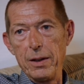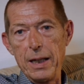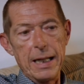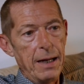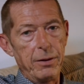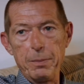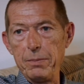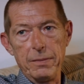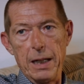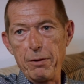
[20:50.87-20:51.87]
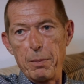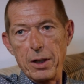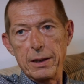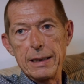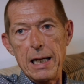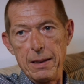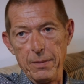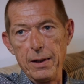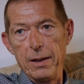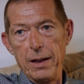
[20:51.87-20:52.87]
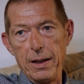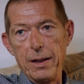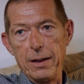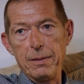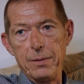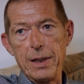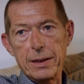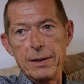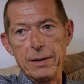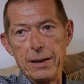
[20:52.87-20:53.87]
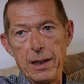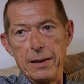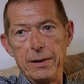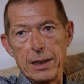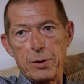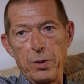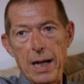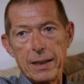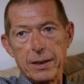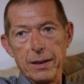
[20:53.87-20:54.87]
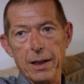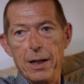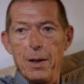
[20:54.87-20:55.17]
And every bloody time there's a reaction.